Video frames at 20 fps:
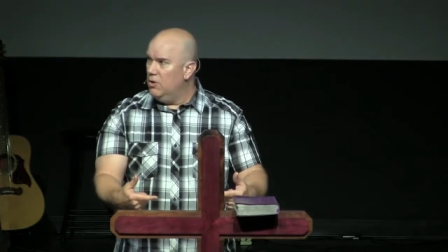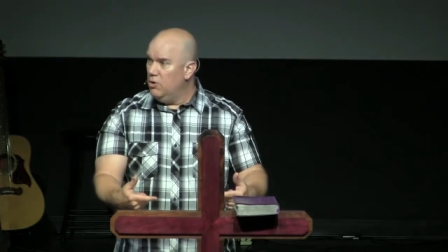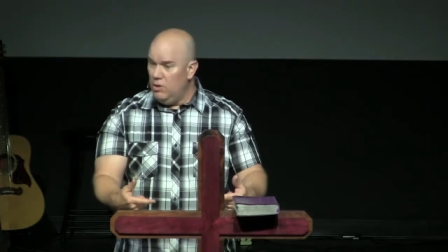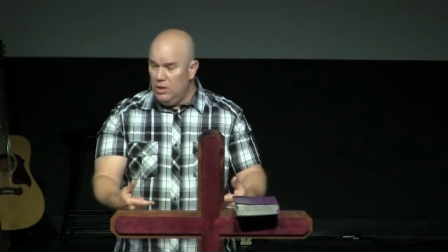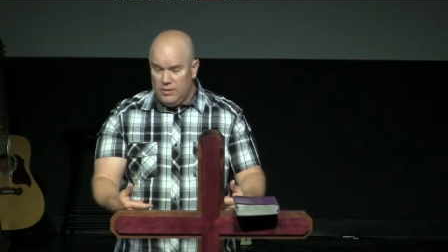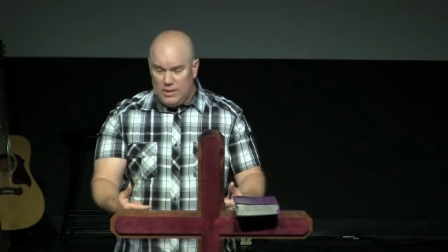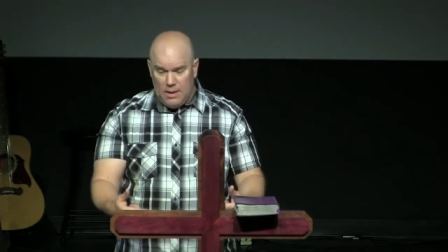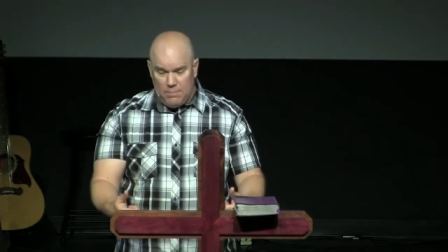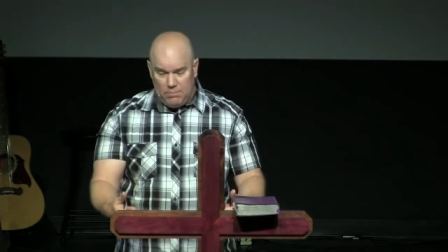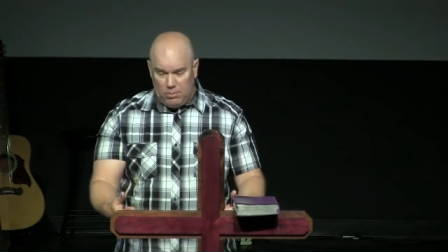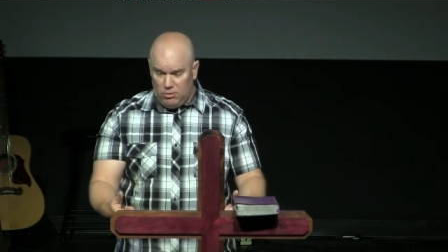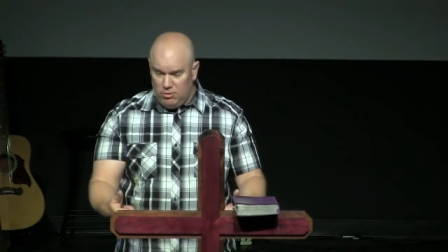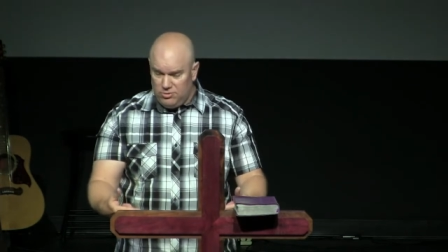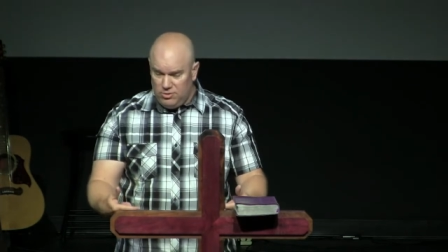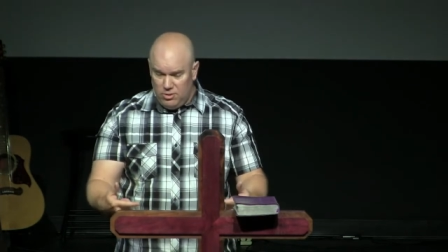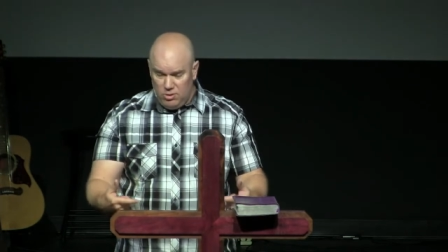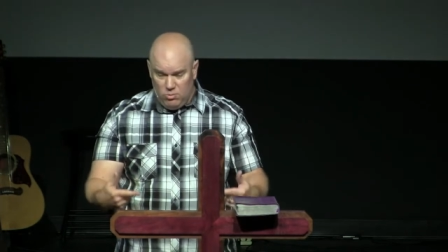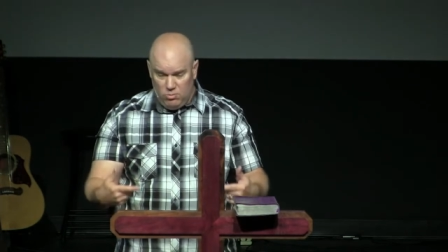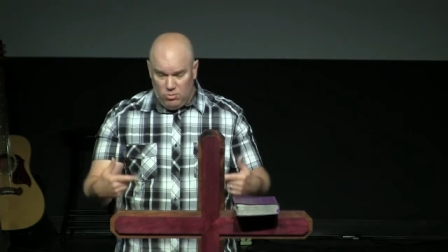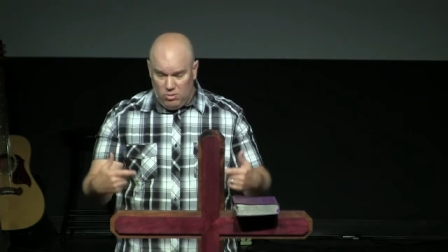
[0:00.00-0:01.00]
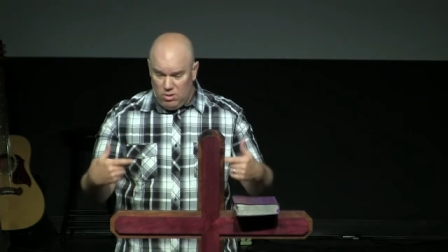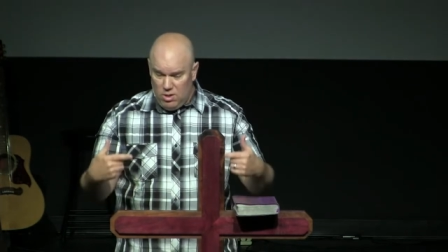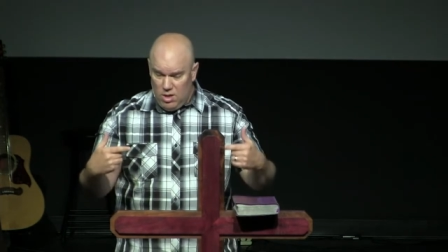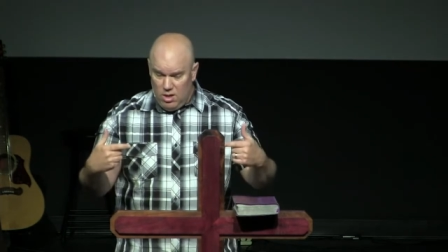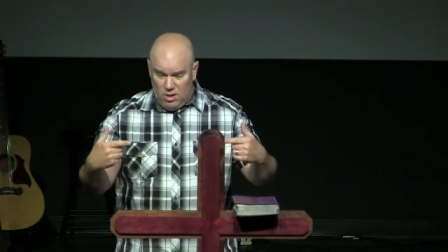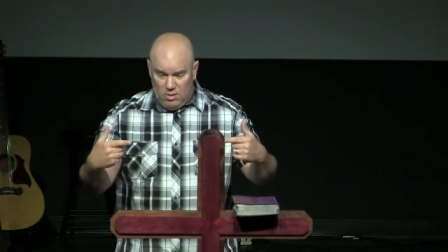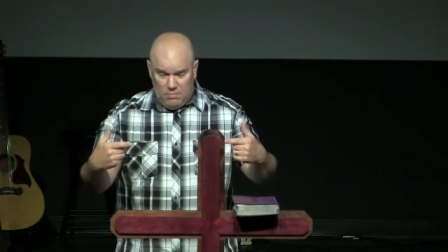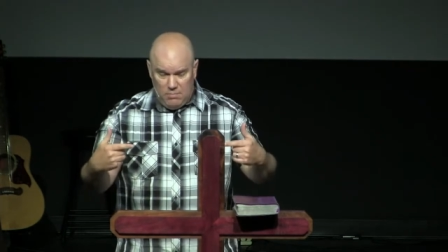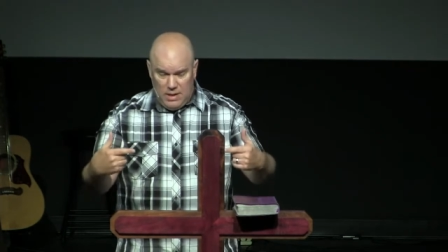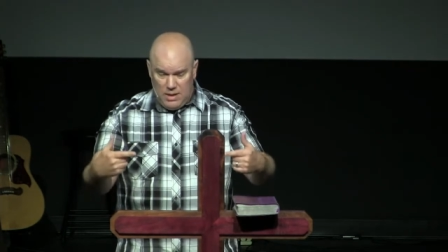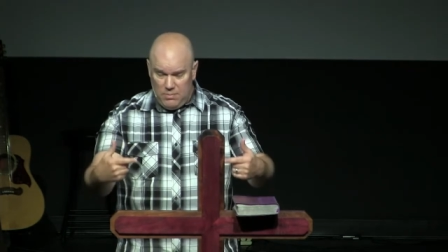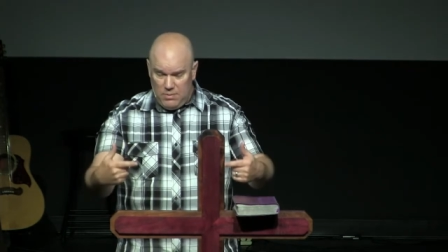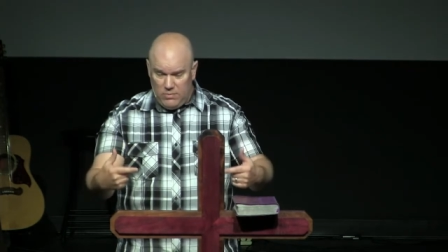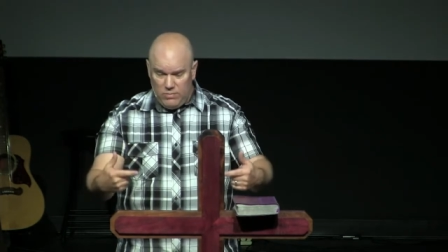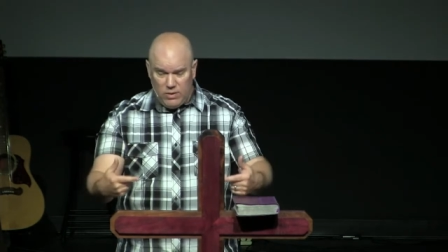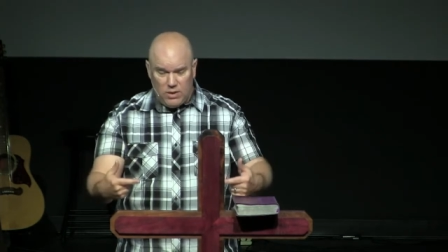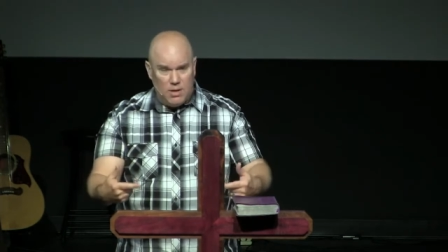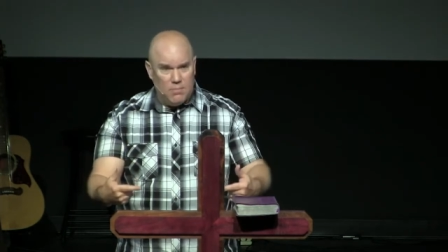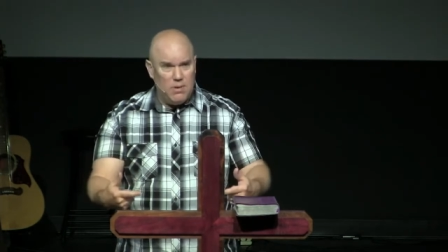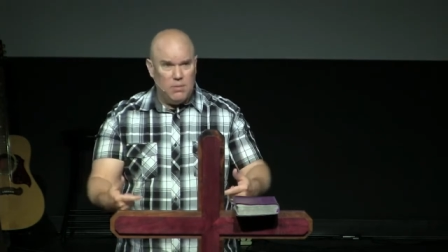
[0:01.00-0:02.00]
You need that person who will maybe
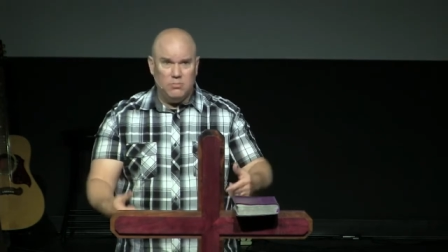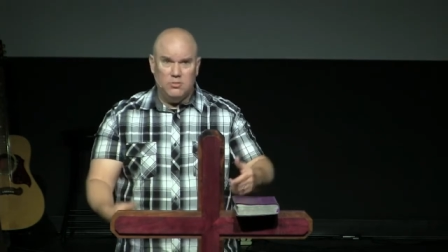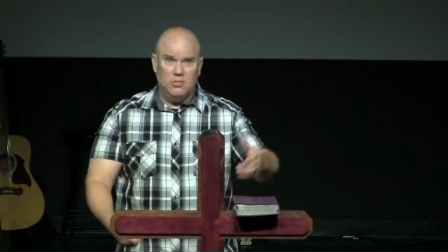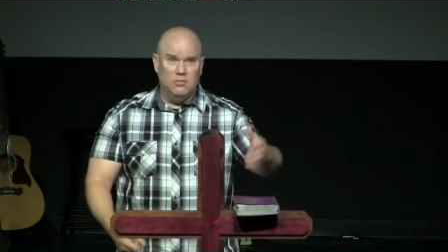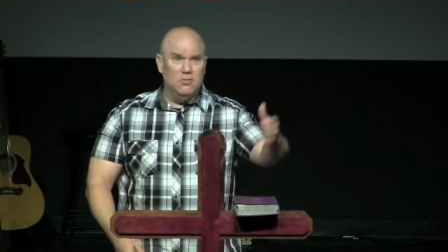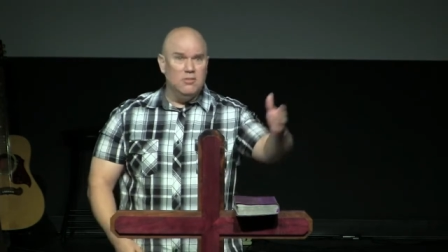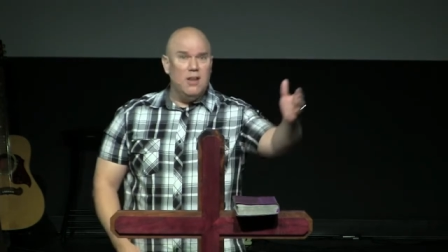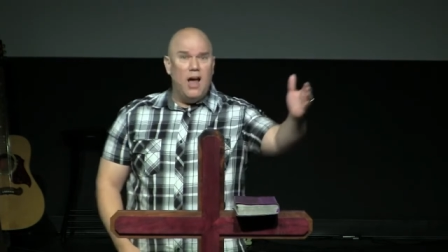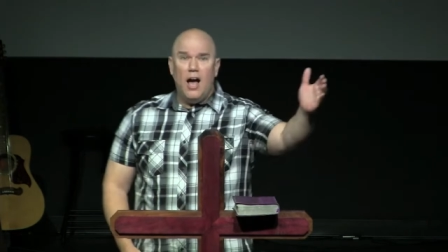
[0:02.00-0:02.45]
even come up and